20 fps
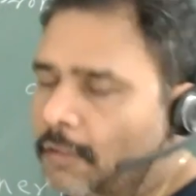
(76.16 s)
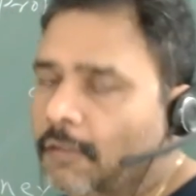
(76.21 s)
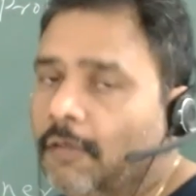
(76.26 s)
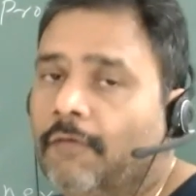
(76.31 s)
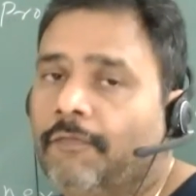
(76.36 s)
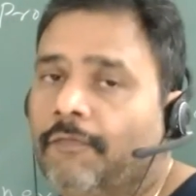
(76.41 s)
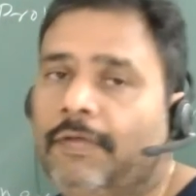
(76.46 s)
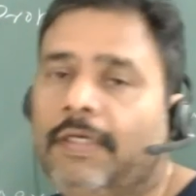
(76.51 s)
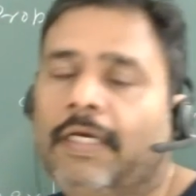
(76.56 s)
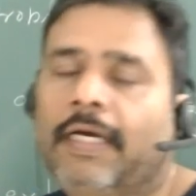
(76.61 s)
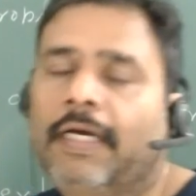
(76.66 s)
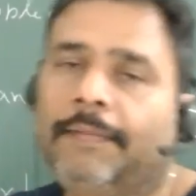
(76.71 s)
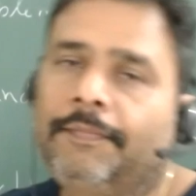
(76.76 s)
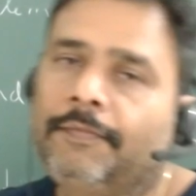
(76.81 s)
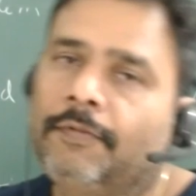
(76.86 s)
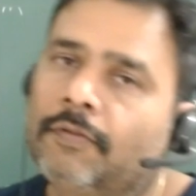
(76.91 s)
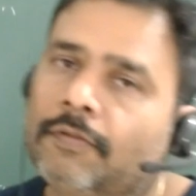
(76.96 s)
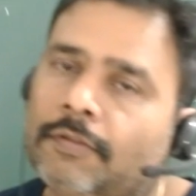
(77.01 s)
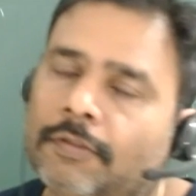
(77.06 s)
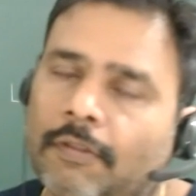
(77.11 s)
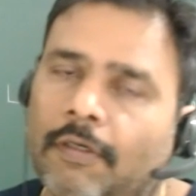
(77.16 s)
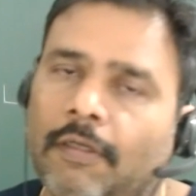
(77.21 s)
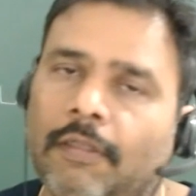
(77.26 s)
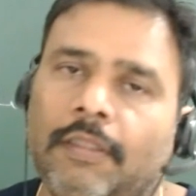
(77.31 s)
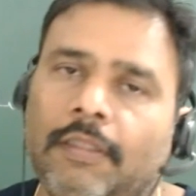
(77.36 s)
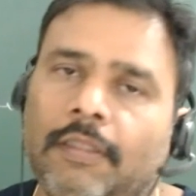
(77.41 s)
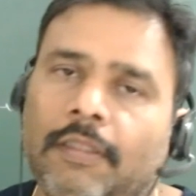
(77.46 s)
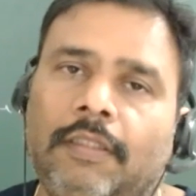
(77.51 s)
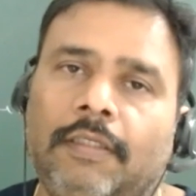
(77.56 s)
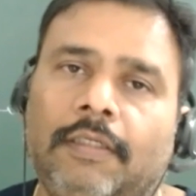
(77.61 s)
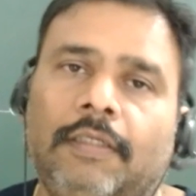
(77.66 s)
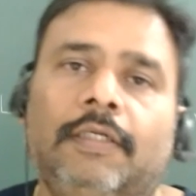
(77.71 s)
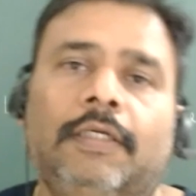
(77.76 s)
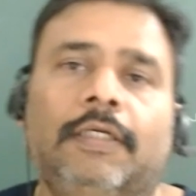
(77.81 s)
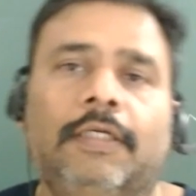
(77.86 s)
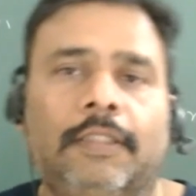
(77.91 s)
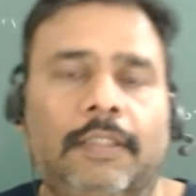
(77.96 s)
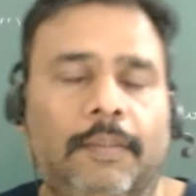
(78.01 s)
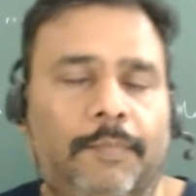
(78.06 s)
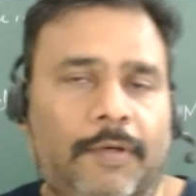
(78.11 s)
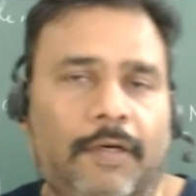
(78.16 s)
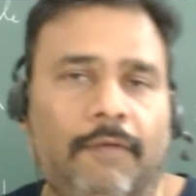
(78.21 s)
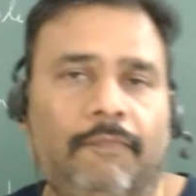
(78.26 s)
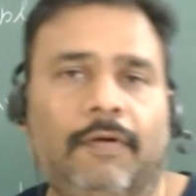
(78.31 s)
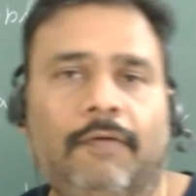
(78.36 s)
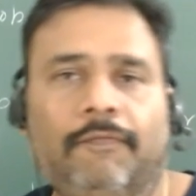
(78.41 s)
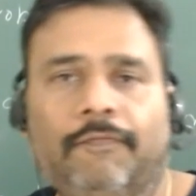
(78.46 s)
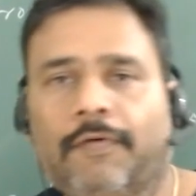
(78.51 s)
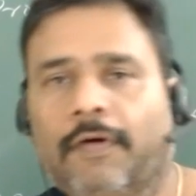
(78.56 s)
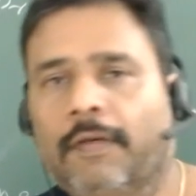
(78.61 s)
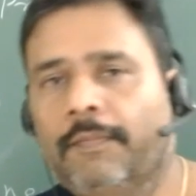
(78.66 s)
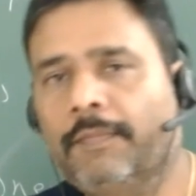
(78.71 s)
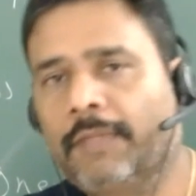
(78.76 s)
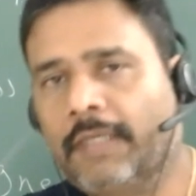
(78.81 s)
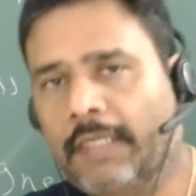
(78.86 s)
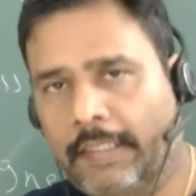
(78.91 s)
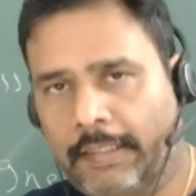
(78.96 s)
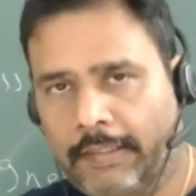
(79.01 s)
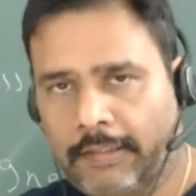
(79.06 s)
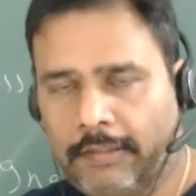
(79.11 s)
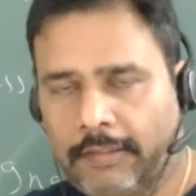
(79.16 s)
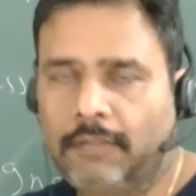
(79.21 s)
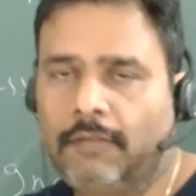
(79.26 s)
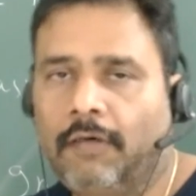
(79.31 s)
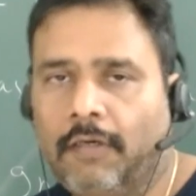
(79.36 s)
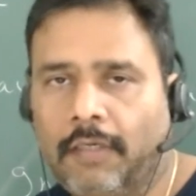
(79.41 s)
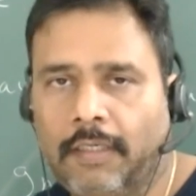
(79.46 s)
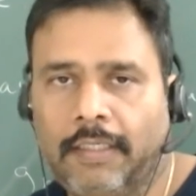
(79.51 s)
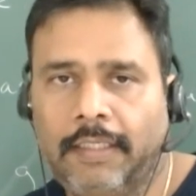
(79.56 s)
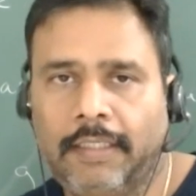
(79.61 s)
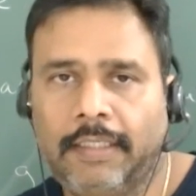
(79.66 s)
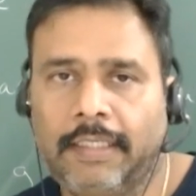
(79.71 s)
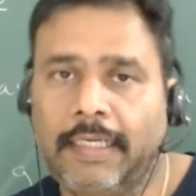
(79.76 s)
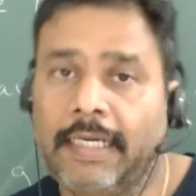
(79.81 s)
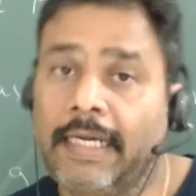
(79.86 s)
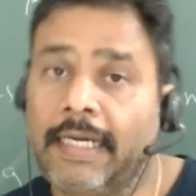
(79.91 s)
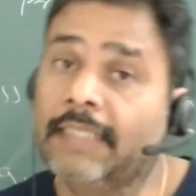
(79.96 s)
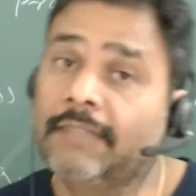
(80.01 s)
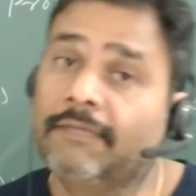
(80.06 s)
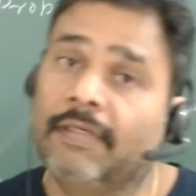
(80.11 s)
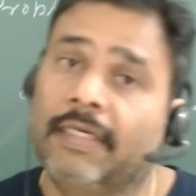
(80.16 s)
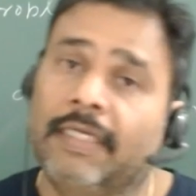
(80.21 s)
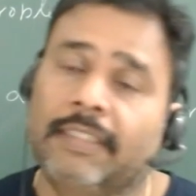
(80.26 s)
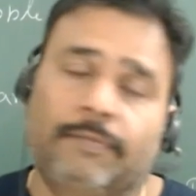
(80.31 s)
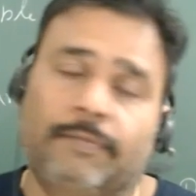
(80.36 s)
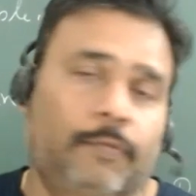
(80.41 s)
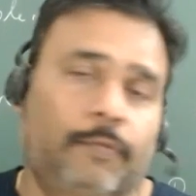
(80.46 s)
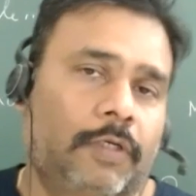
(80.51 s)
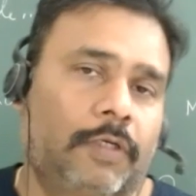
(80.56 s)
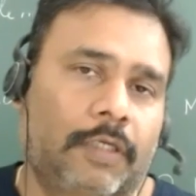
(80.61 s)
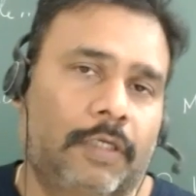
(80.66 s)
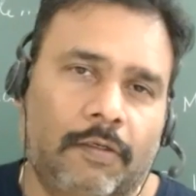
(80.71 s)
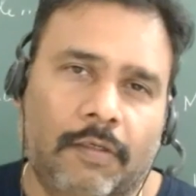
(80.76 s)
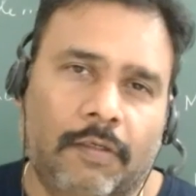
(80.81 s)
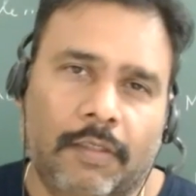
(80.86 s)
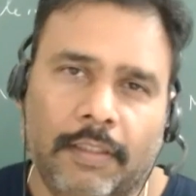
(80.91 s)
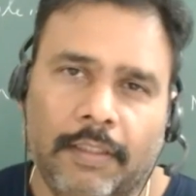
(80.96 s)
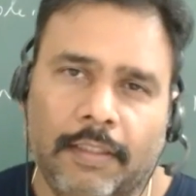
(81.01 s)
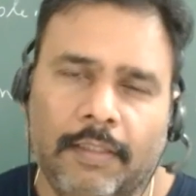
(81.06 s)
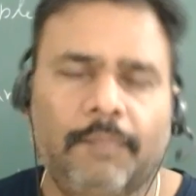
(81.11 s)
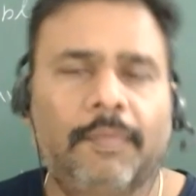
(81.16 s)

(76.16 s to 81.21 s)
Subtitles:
law, we have to solve the problem from Cartesian coordinate as well as polar coordinate.